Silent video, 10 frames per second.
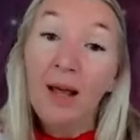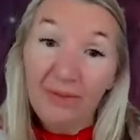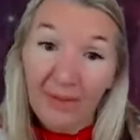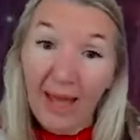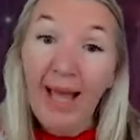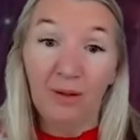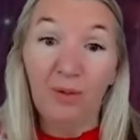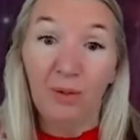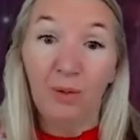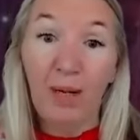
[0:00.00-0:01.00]
And that
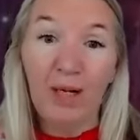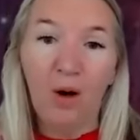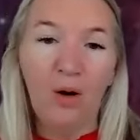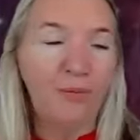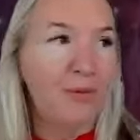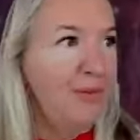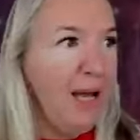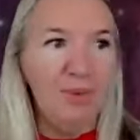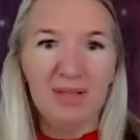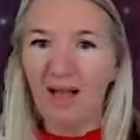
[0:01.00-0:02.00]
went off. And
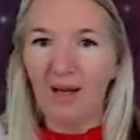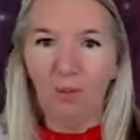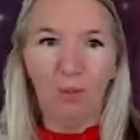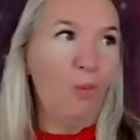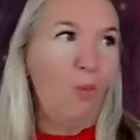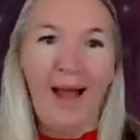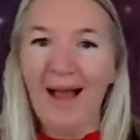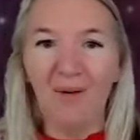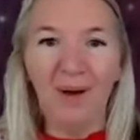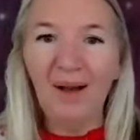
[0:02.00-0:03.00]
that was like,
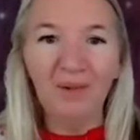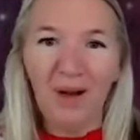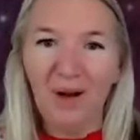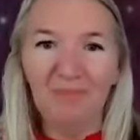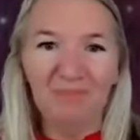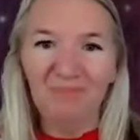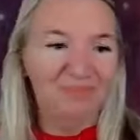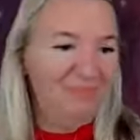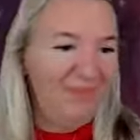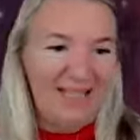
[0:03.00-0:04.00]
wow, how come
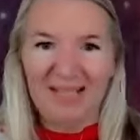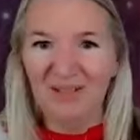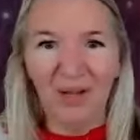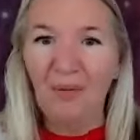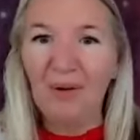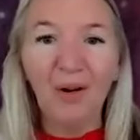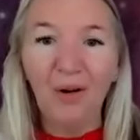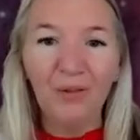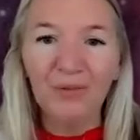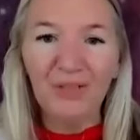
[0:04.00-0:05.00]
this is going
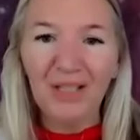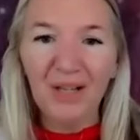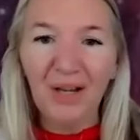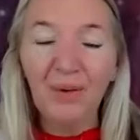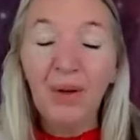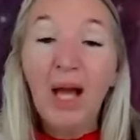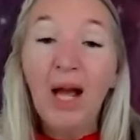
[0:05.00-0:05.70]
off, you know?